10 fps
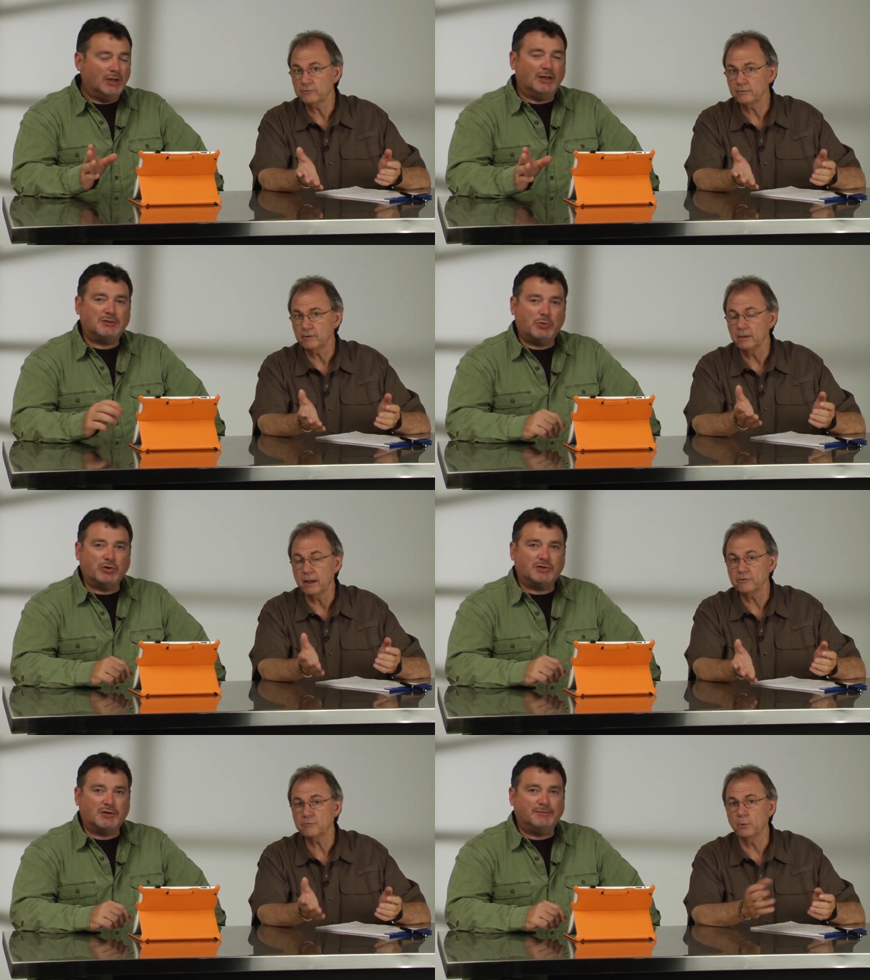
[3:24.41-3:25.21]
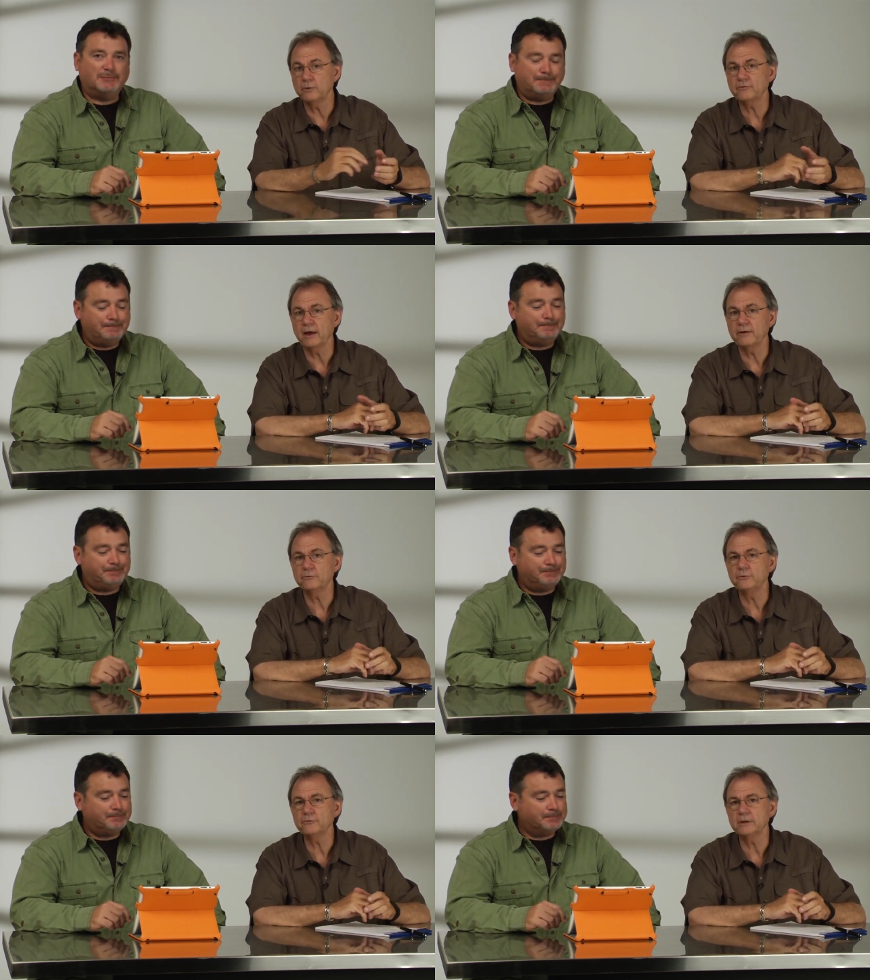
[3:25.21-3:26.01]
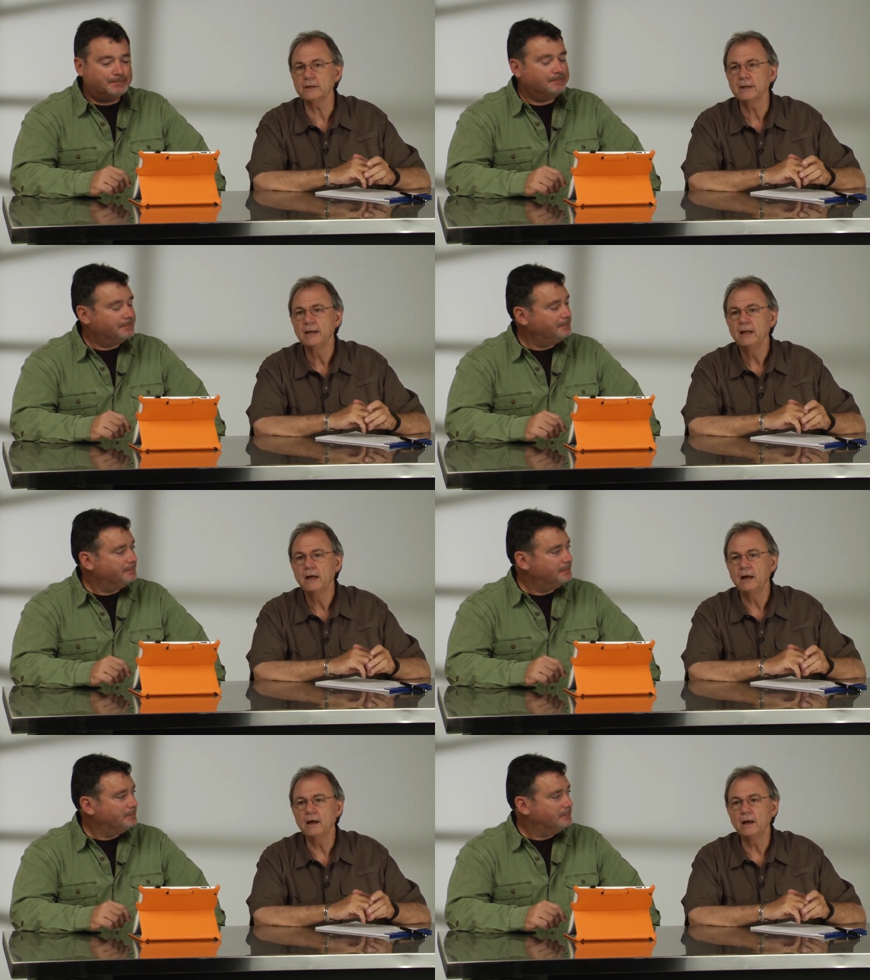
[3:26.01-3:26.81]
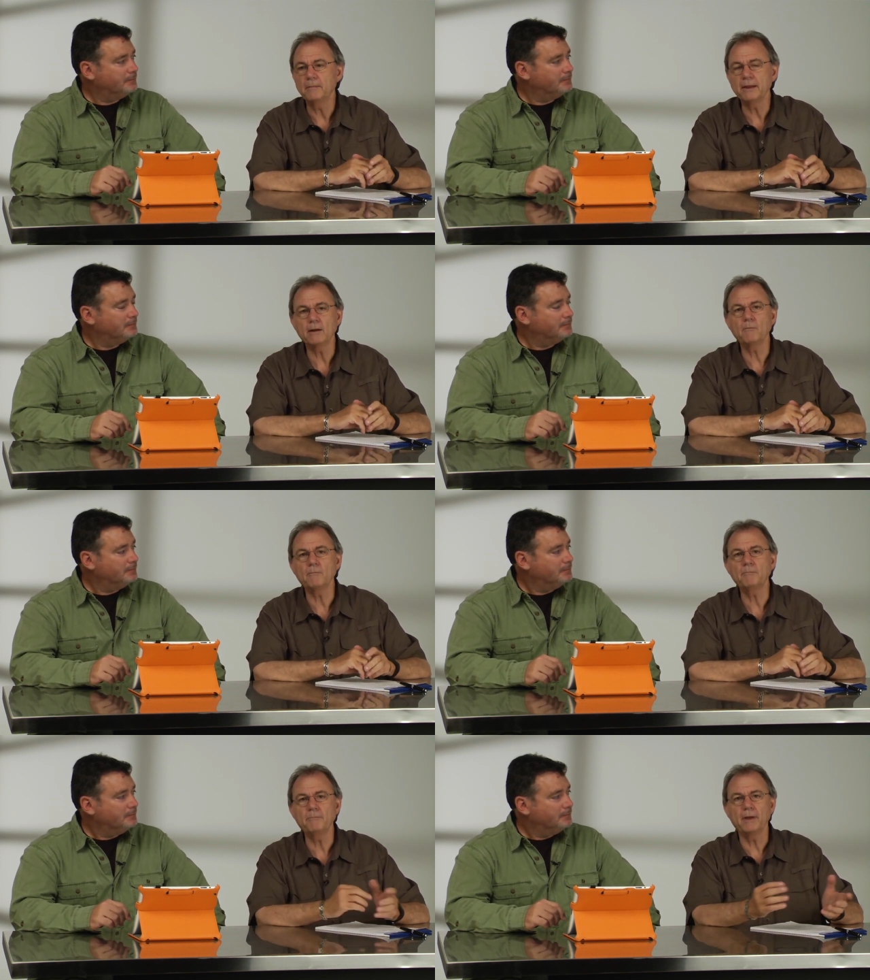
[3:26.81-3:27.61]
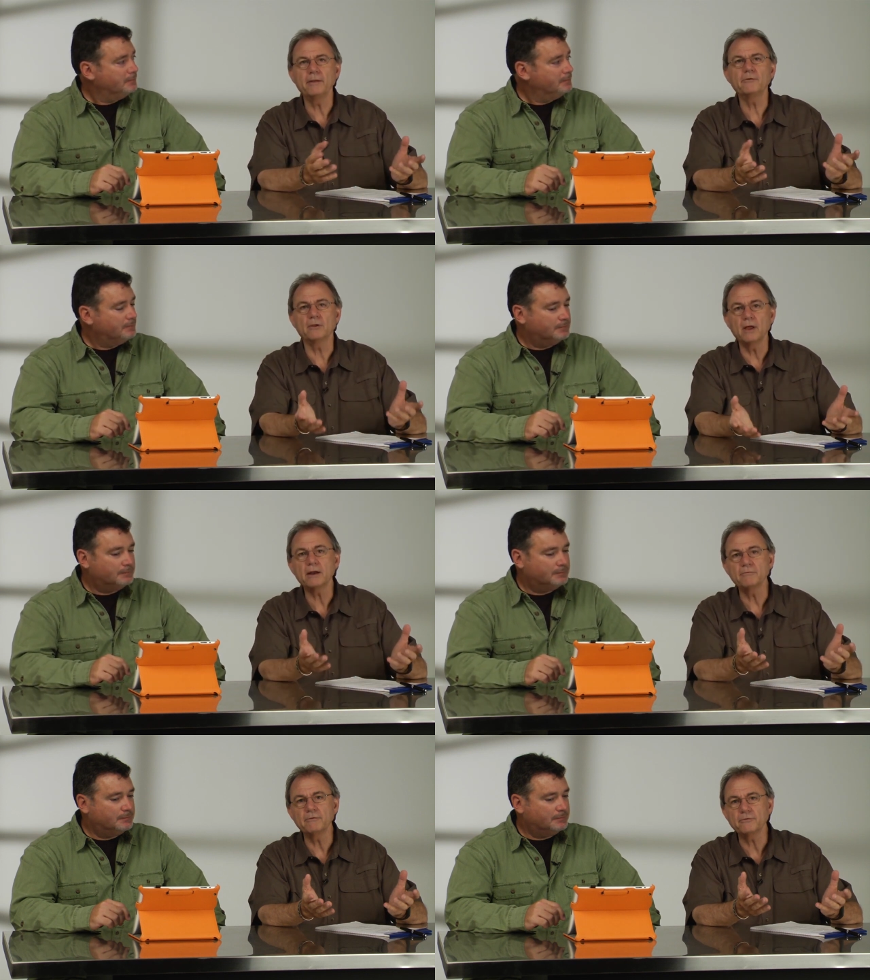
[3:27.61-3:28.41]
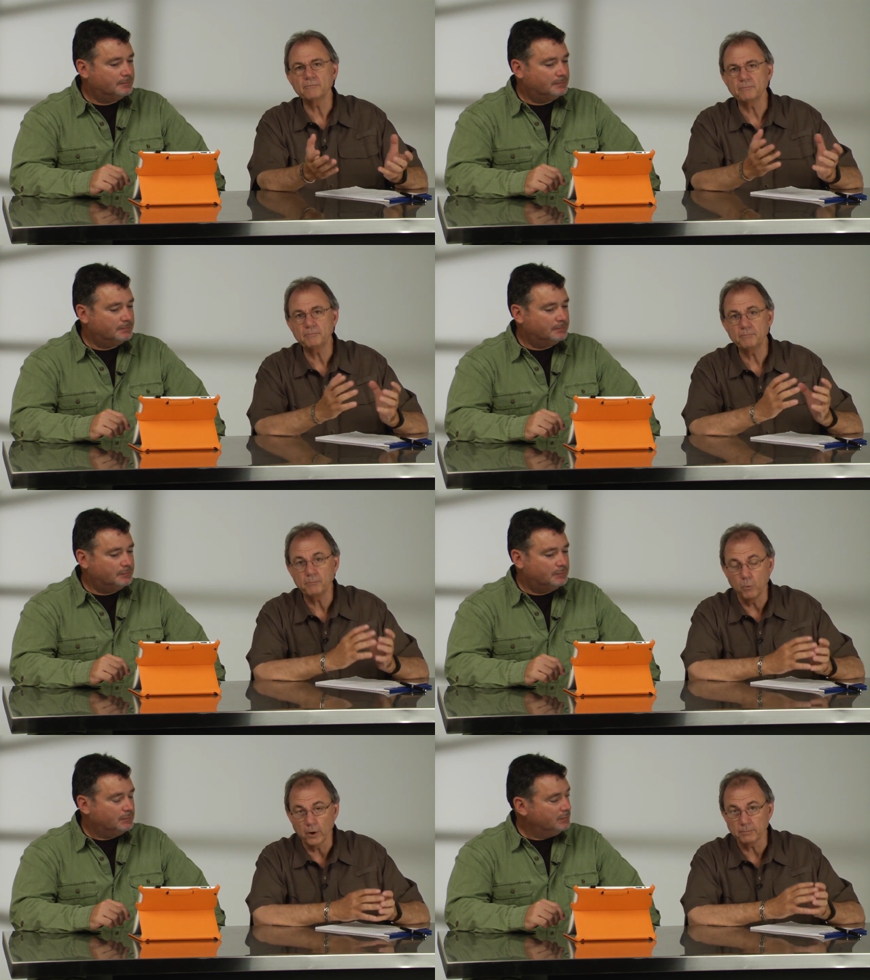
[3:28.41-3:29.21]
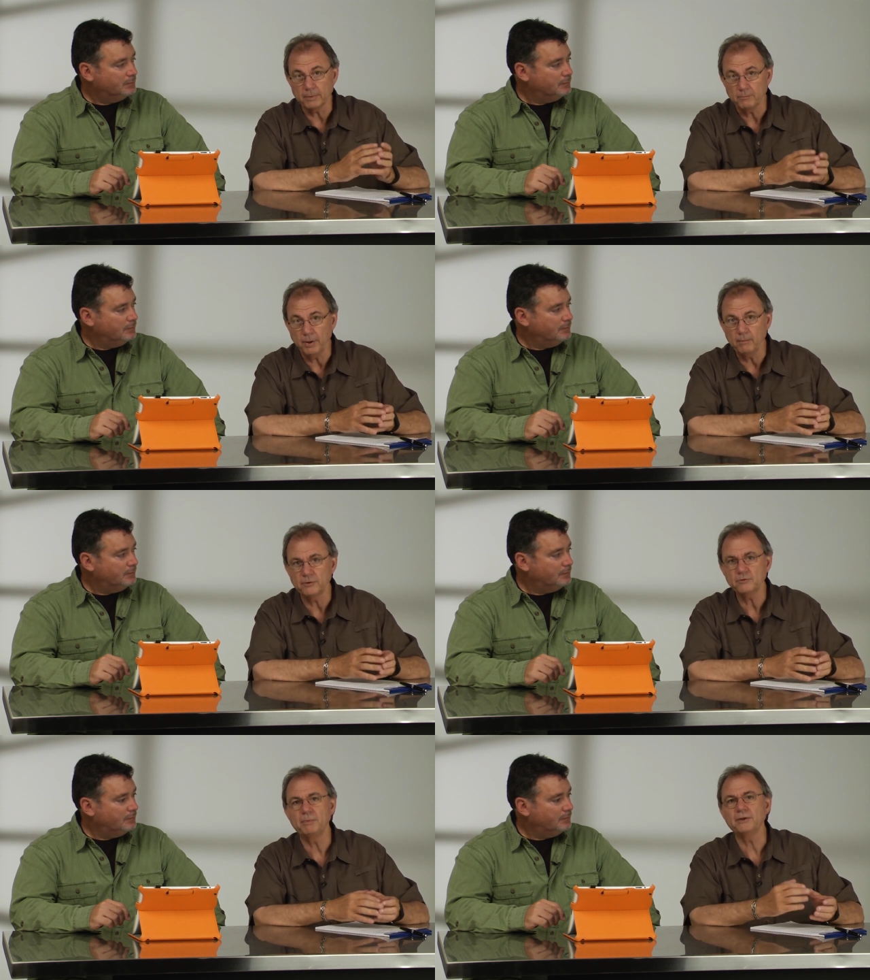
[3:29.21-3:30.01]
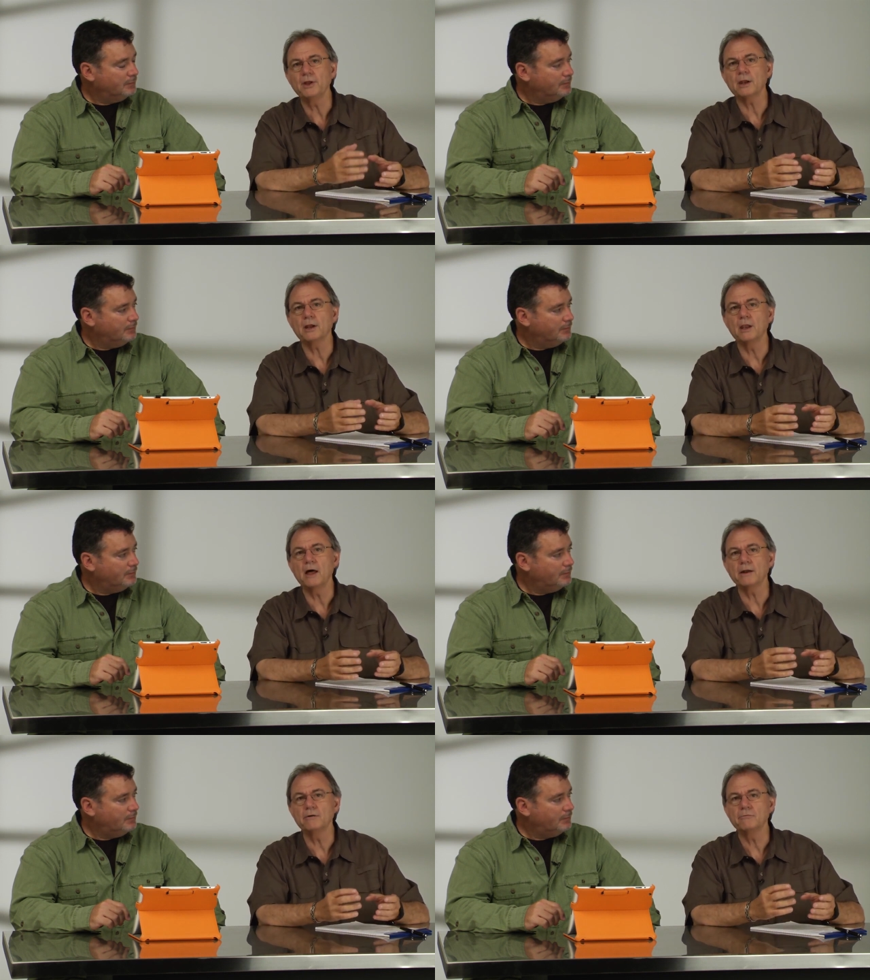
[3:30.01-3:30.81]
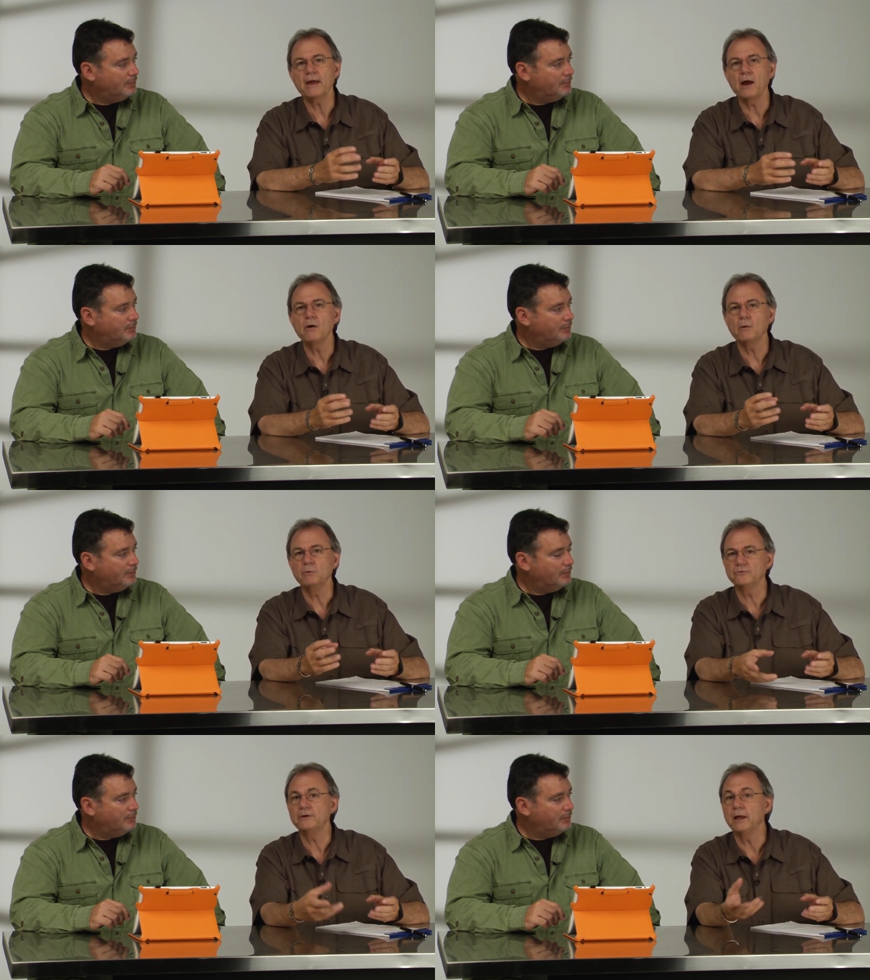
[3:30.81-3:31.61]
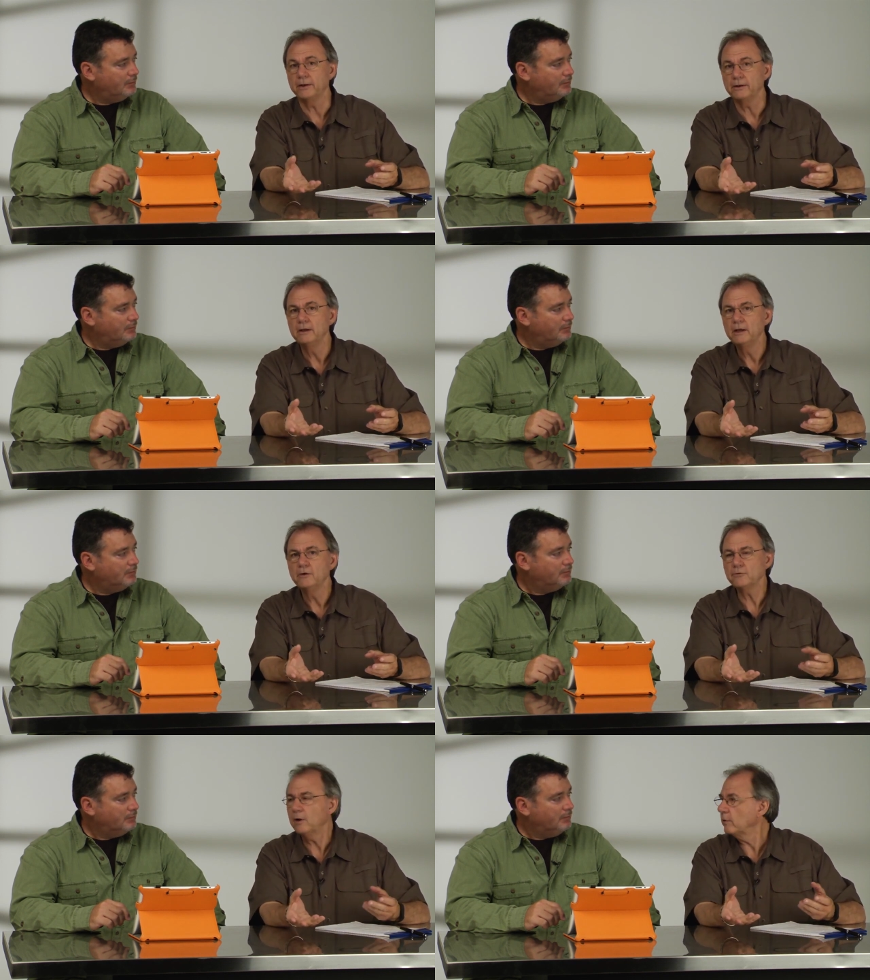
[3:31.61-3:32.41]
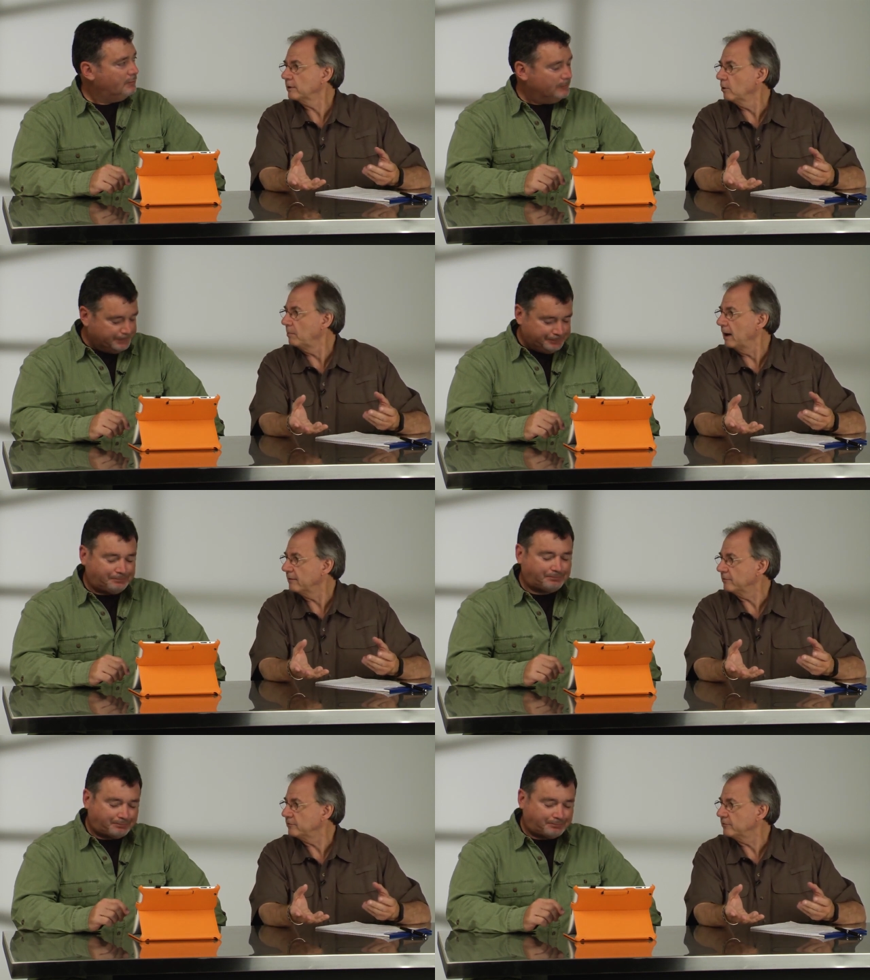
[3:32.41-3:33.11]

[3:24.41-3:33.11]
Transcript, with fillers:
Speaker 1: A lot of sports, lot of sports guys are using it, um, and I, and there's a lot of this work being published, but not a lot of how it was done. So I wanted to go behind the